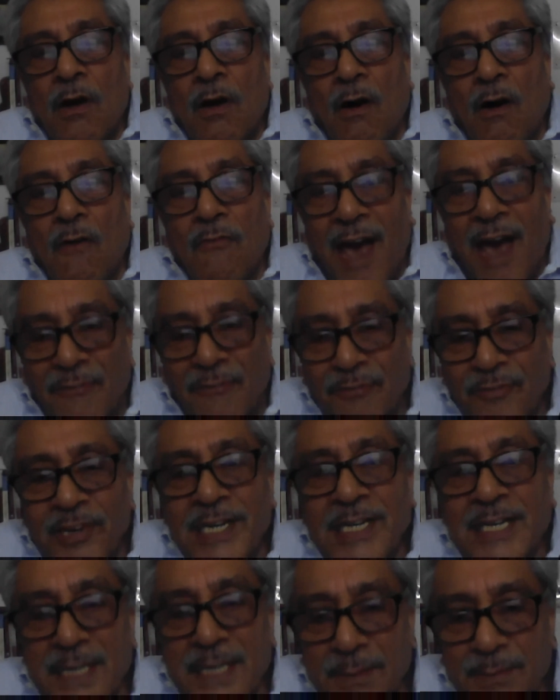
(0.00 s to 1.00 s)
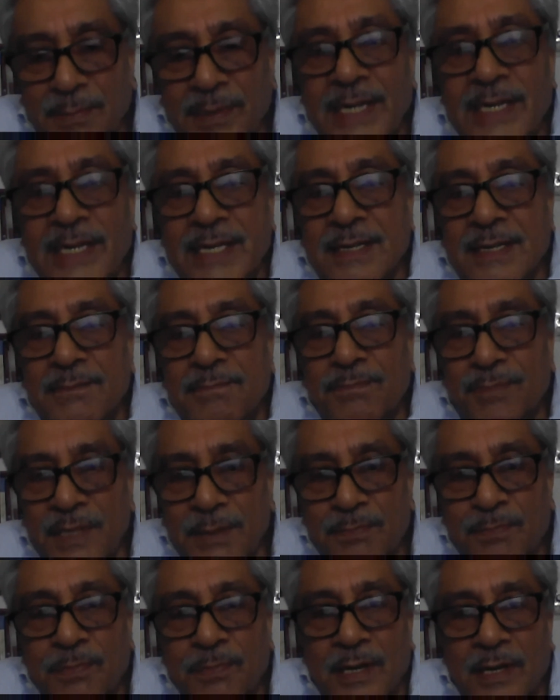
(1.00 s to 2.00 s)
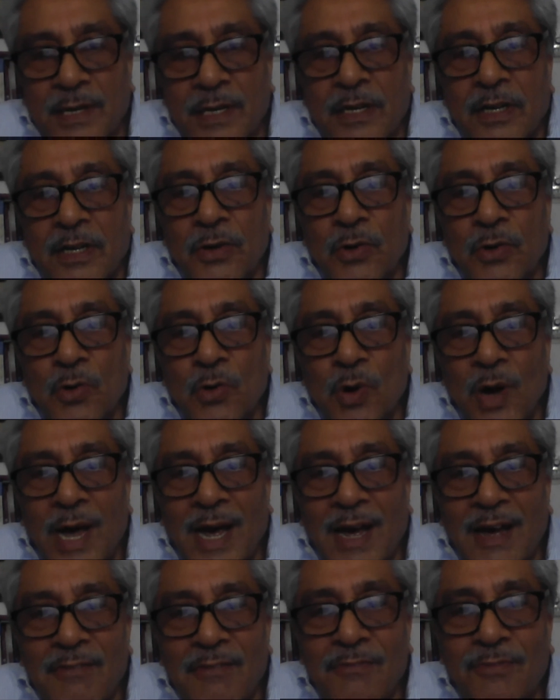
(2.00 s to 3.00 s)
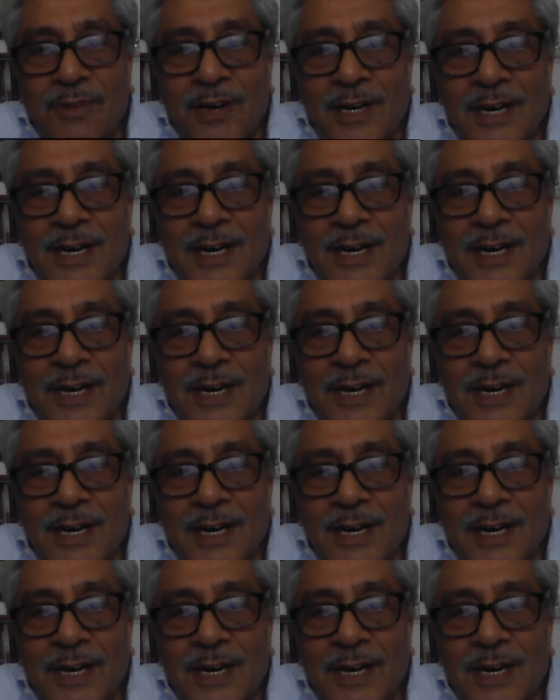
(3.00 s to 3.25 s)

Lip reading: of African American people who have